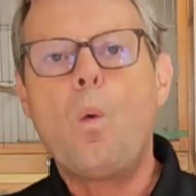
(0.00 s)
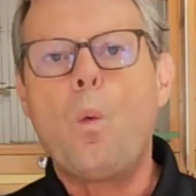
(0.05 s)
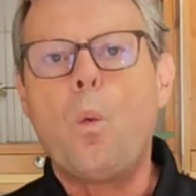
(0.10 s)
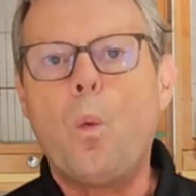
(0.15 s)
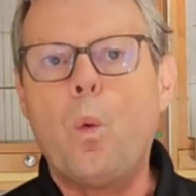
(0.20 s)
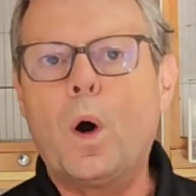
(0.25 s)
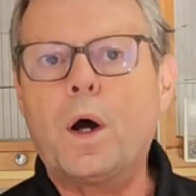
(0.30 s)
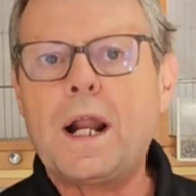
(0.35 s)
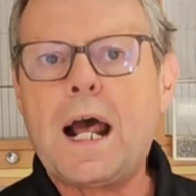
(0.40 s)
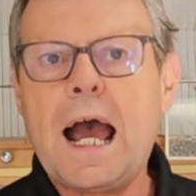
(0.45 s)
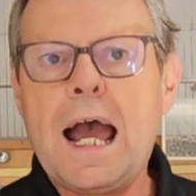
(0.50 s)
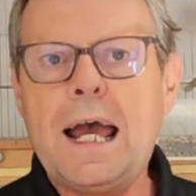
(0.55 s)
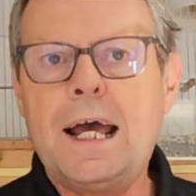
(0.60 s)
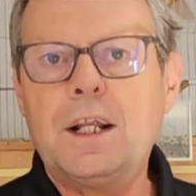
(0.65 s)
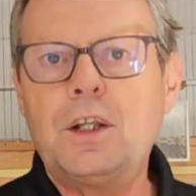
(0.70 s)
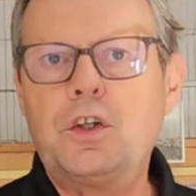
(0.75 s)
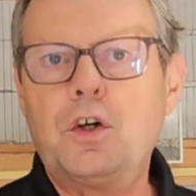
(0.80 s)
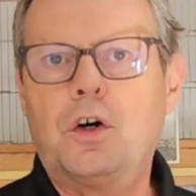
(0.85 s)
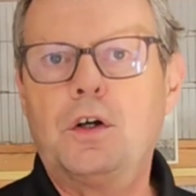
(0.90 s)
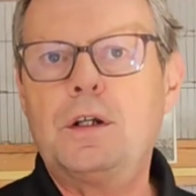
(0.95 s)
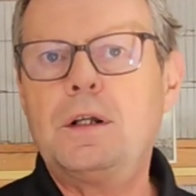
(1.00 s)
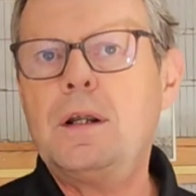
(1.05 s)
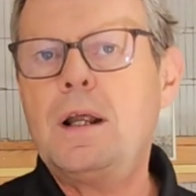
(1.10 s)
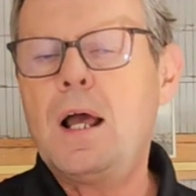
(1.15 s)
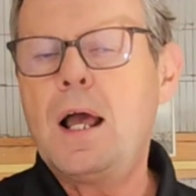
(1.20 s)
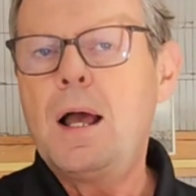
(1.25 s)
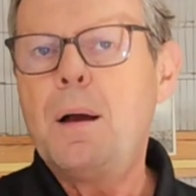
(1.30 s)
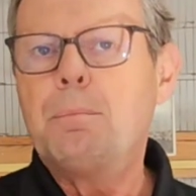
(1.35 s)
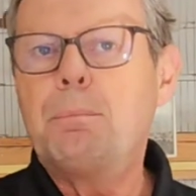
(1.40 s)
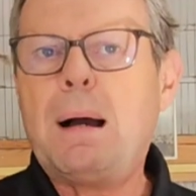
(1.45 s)
What I had done,
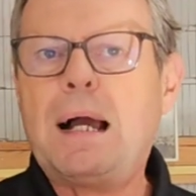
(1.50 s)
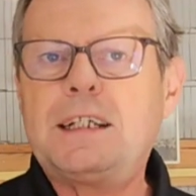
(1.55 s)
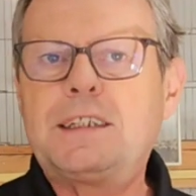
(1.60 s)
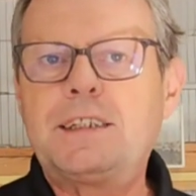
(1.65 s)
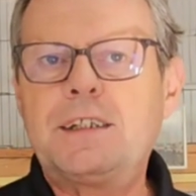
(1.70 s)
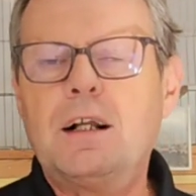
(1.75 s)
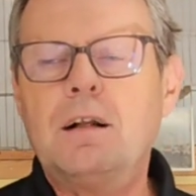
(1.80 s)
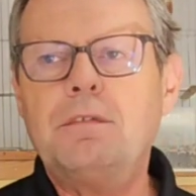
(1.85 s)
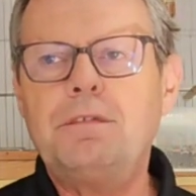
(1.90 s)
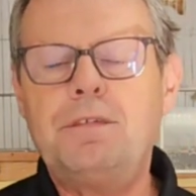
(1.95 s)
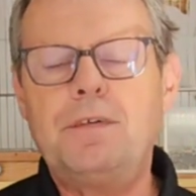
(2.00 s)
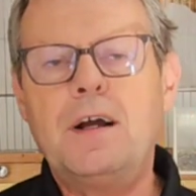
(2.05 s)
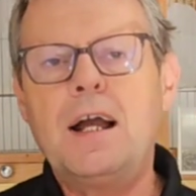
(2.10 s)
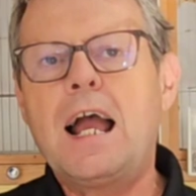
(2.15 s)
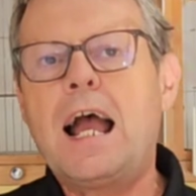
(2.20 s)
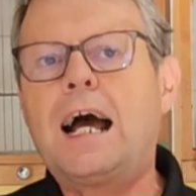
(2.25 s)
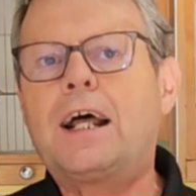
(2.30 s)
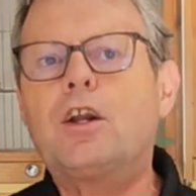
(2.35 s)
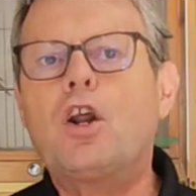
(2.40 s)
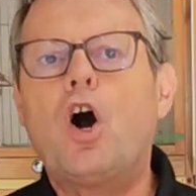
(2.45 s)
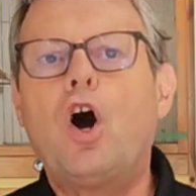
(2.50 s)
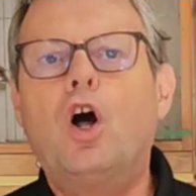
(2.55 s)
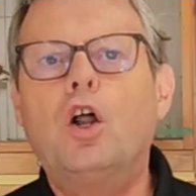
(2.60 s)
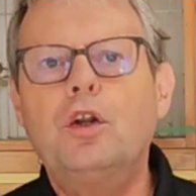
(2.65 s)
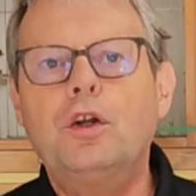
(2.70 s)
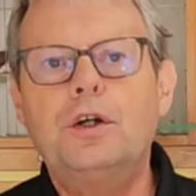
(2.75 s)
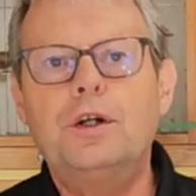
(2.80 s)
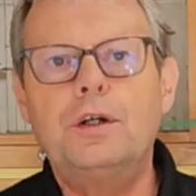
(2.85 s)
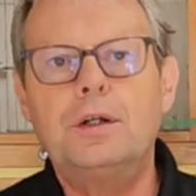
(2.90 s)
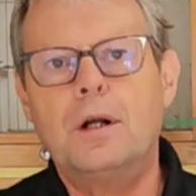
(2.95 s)
myself and
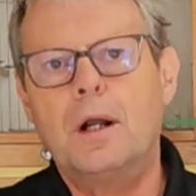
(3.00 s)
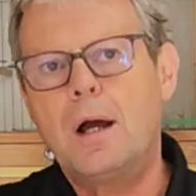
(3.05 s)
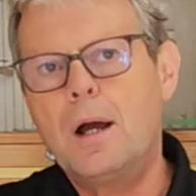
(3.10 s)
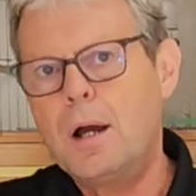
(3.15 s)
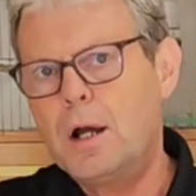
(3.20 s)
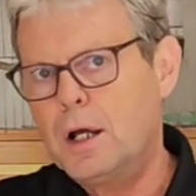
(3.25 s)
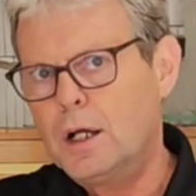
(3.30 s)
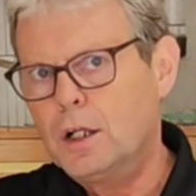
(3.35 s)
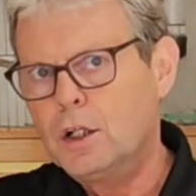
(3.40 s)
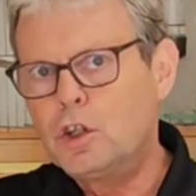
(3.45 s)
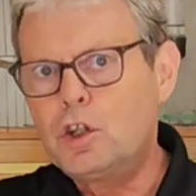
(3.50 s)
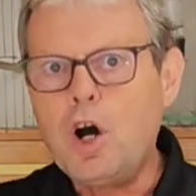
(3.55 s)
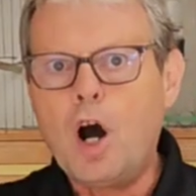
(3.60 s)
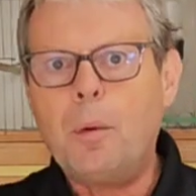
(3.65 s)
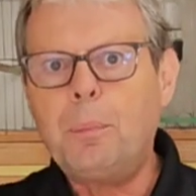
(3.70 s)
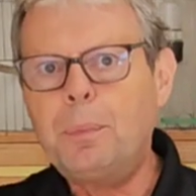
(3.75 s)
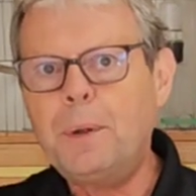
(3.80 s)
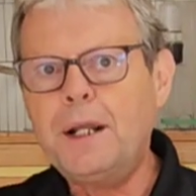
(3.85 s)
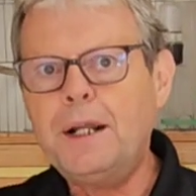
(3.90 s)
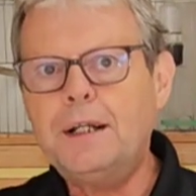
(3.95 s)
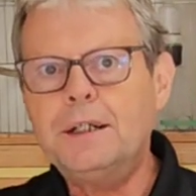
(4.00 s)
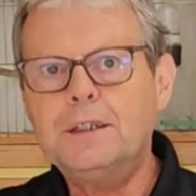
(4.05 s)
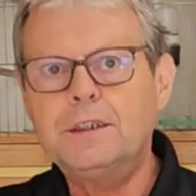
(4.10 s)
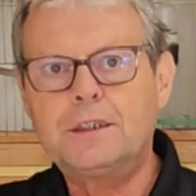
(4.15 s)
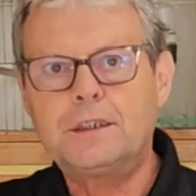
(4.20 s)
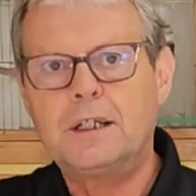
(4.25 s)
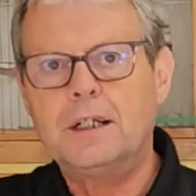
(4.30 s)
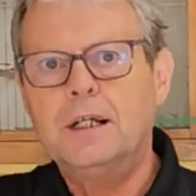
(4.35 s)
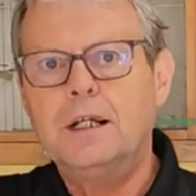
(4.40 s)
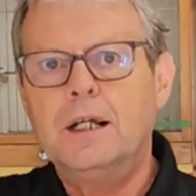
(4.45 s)
other top
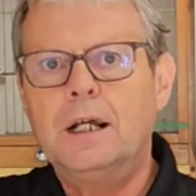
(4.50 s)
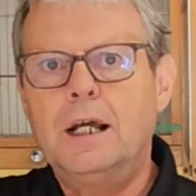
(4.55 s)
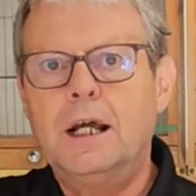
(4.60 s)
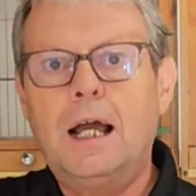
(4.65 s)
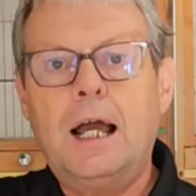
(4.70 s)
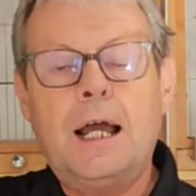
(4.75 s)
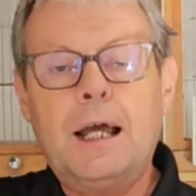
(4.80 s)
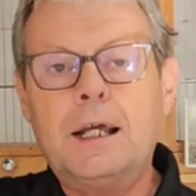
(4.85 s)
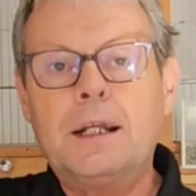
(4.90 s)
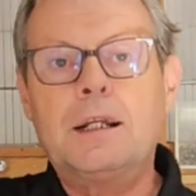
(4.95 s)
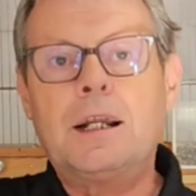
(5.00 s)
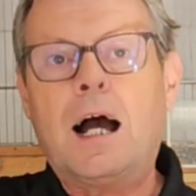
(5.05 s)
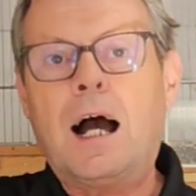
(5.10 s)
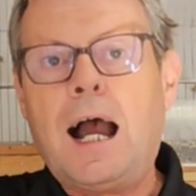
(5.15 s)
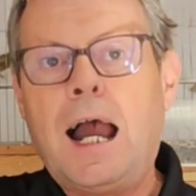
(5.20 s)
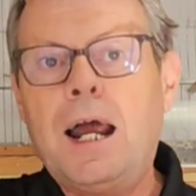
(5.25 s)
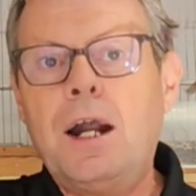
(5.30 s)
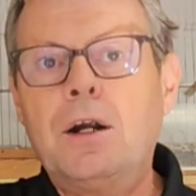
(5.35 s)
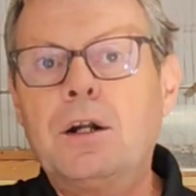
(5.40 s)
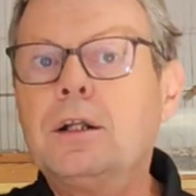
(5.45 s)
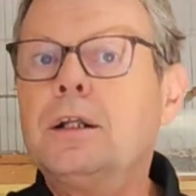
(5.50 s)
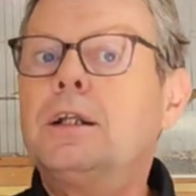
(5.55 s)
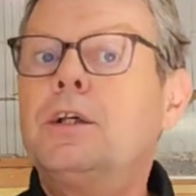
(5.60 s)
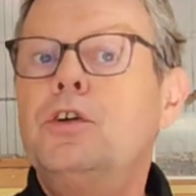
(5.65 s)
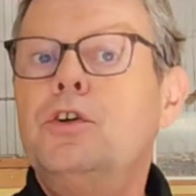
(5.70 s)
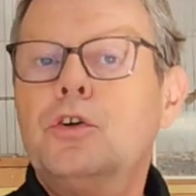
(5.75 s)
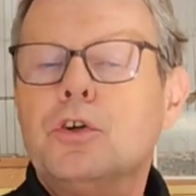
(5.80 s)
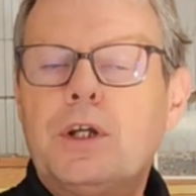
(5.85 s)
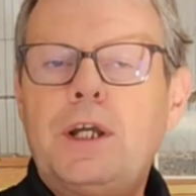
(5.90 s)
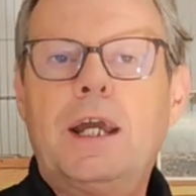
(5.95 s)
breeders in Ireland,
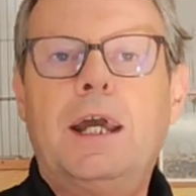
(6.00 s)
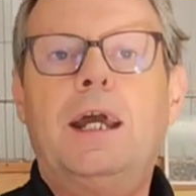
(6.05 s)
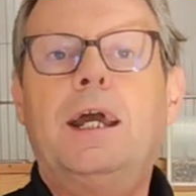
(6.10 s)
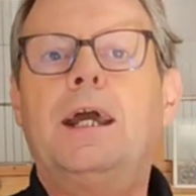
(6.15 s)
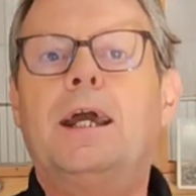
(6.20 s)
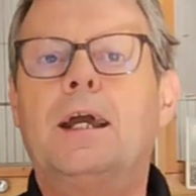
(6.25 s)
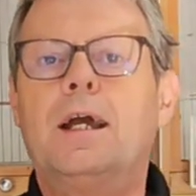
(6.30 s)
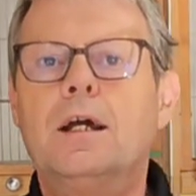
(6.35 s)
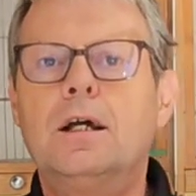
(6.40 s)
UK,